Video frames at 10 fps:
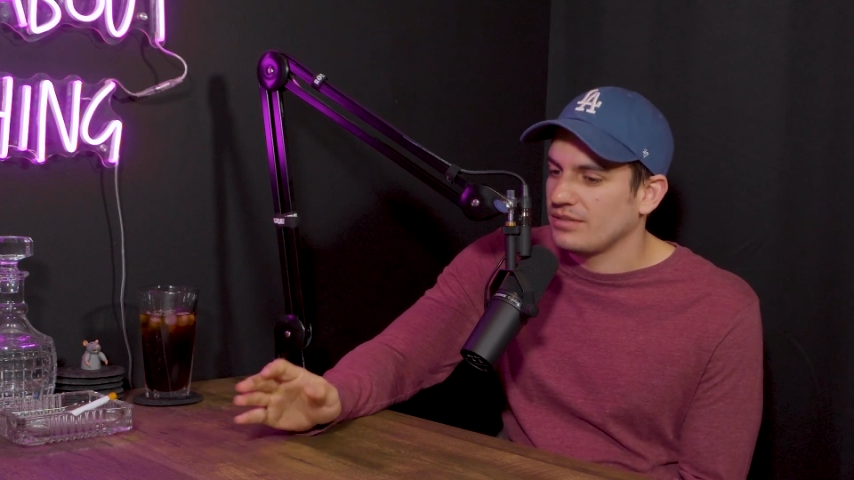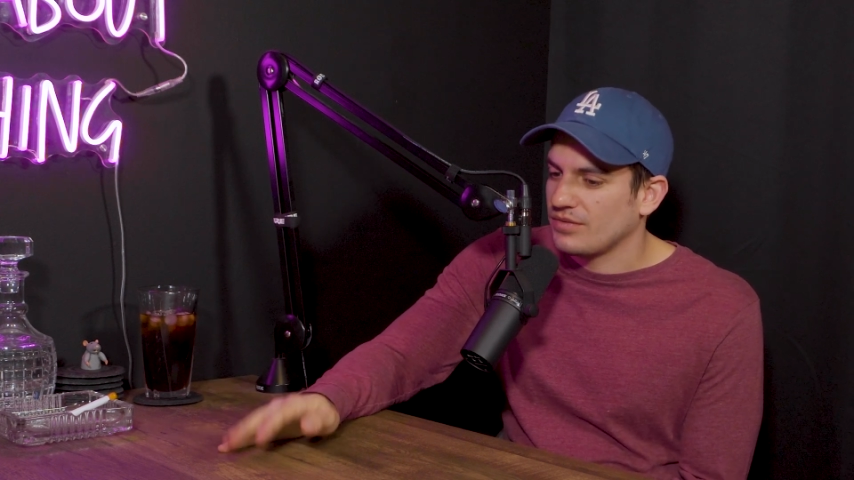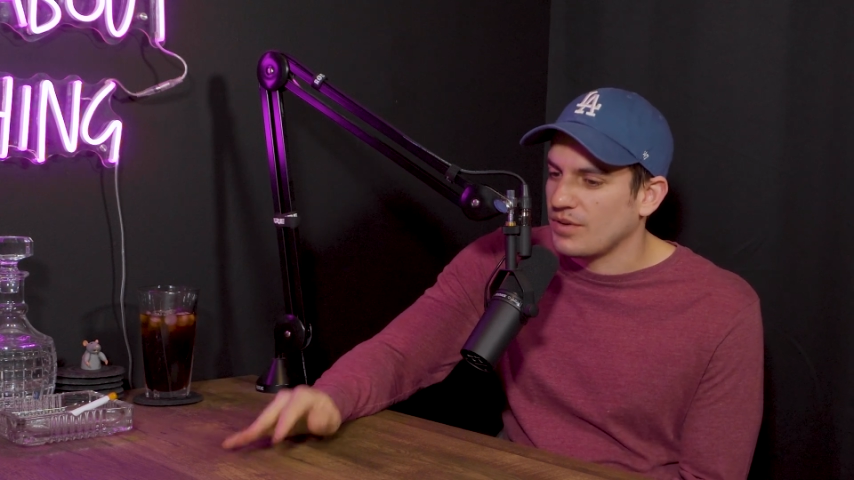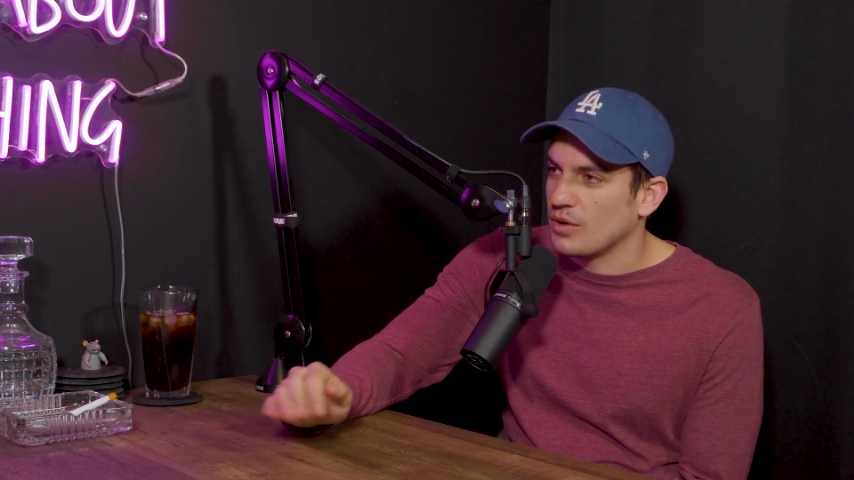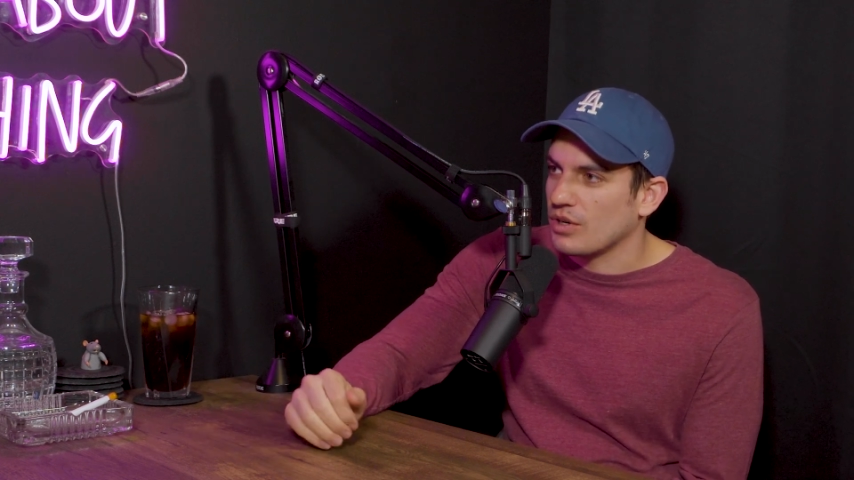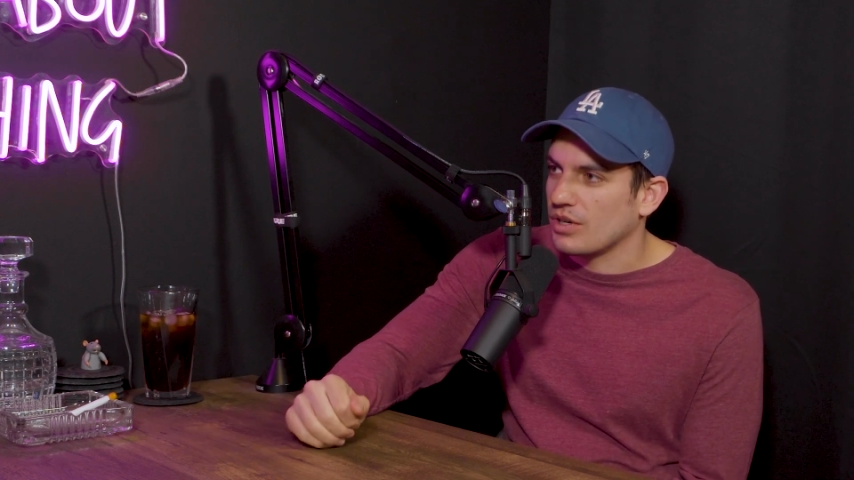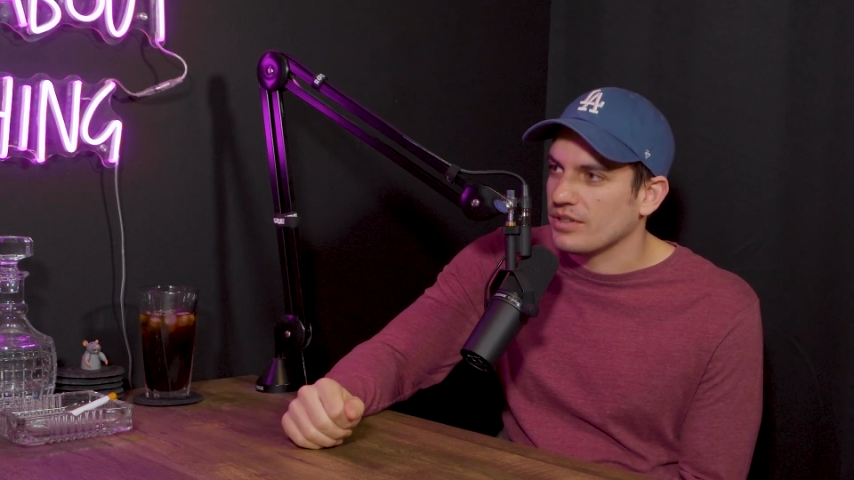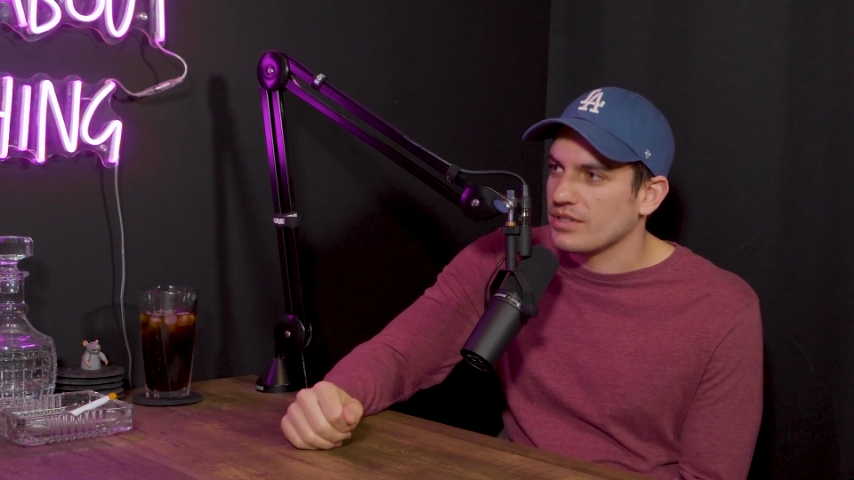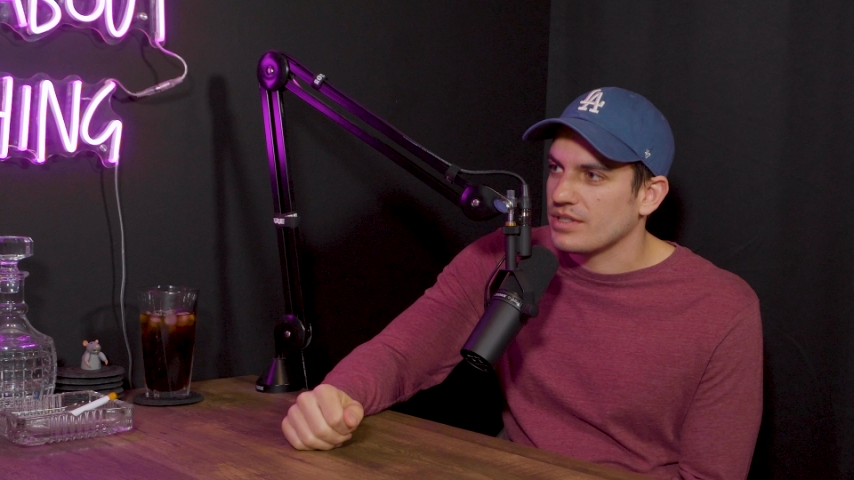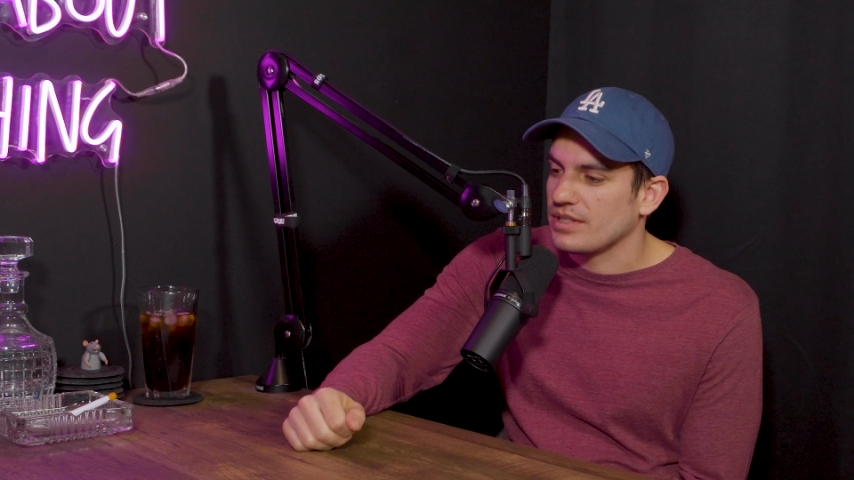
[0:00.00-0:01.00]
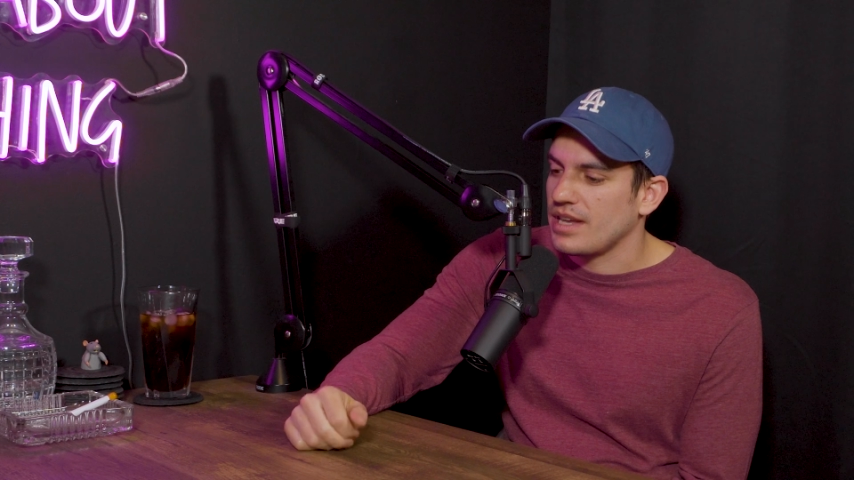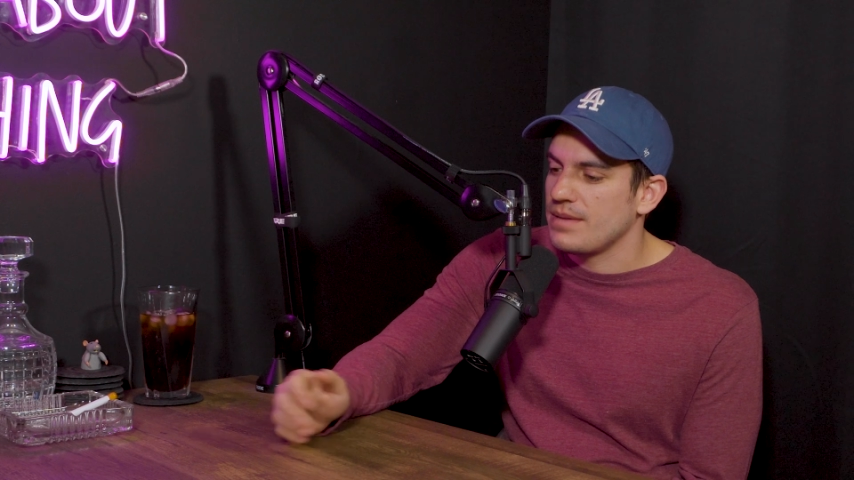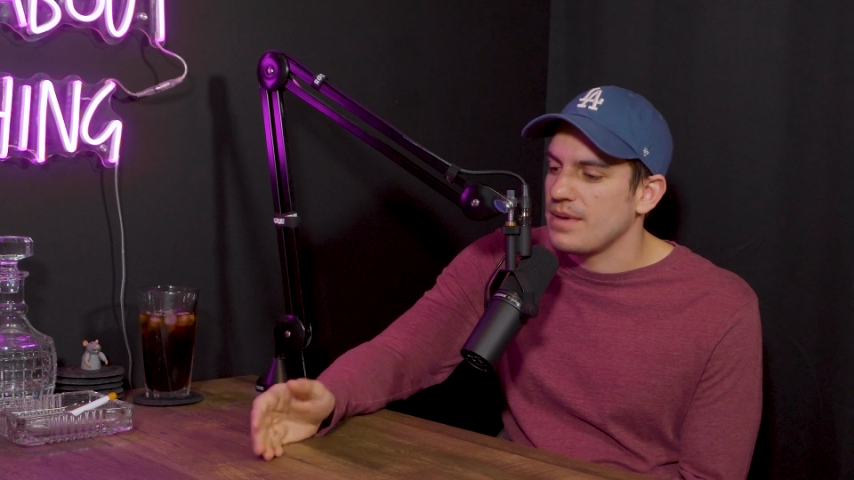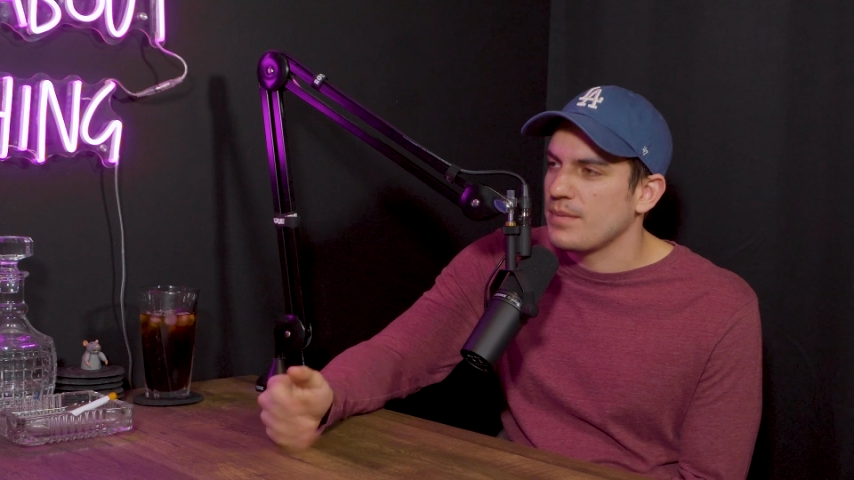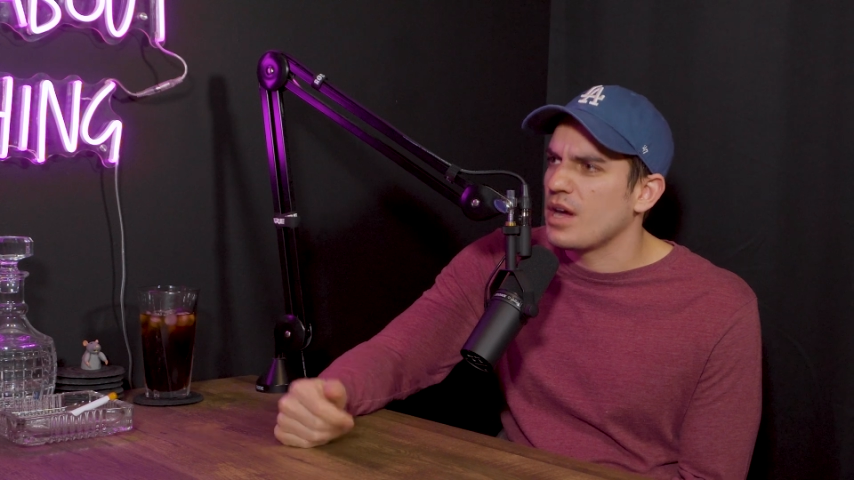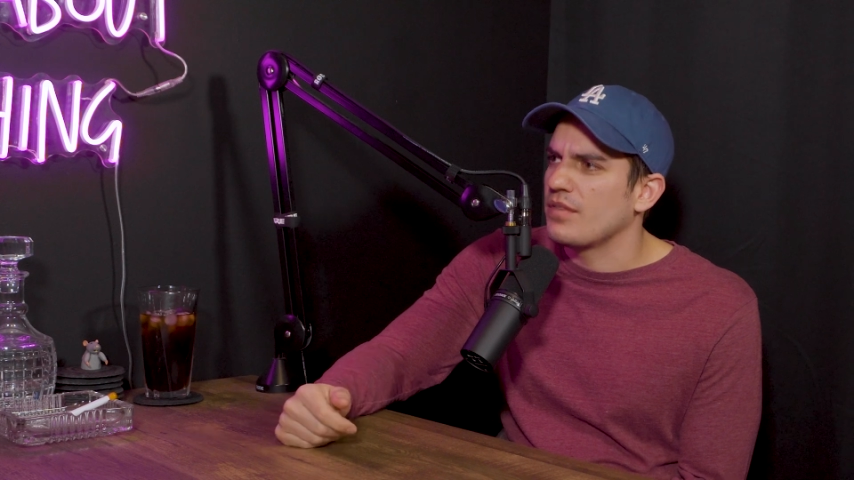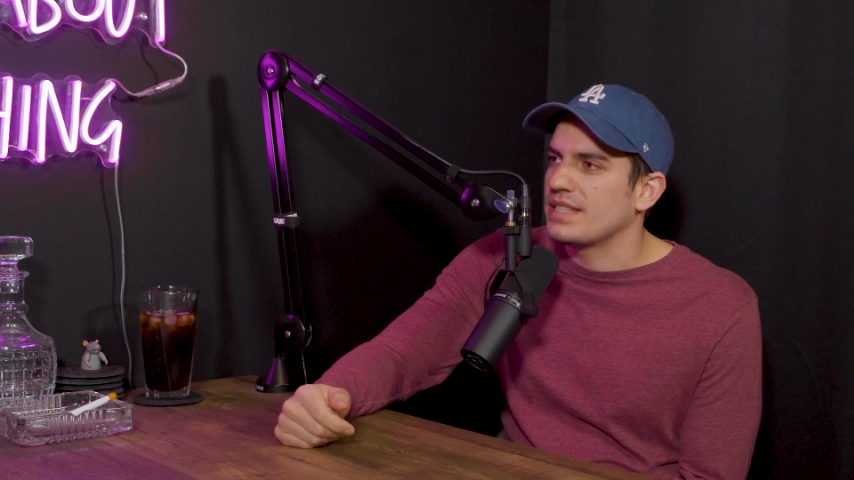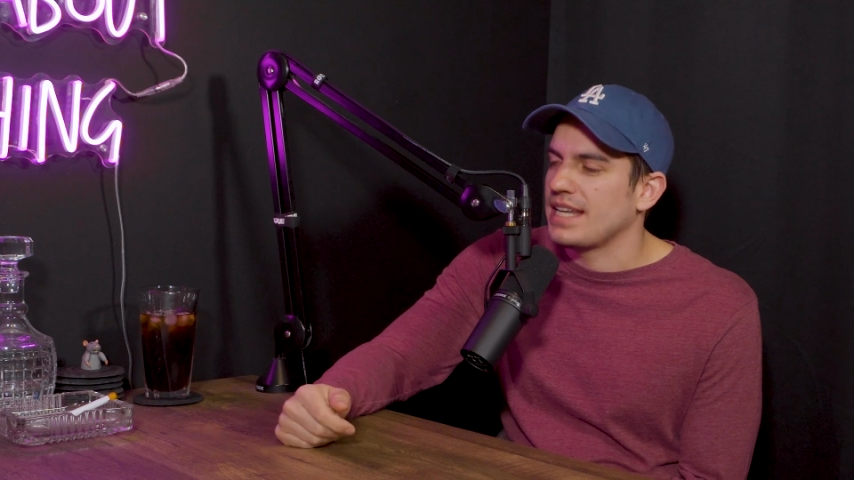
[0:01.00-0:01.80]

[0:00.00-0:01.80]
Phone calls. And then maybe you have a